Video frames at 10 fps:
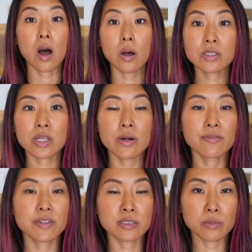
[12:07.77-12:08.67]
Also, if
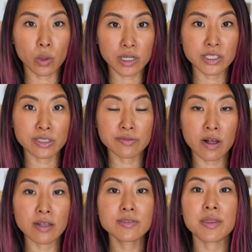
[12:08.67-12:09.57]
there's a mortgage
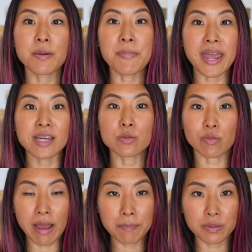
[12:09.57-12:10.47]
involved, the bank
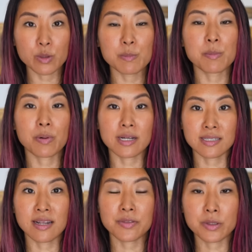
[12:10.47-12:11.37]
rep would be
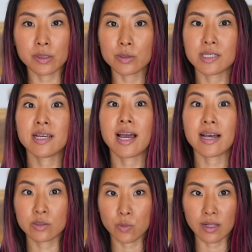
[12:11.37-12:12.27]
present at the closing
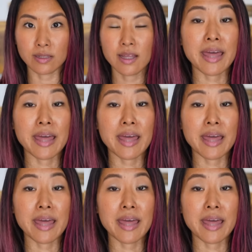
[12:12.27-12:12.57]
as well,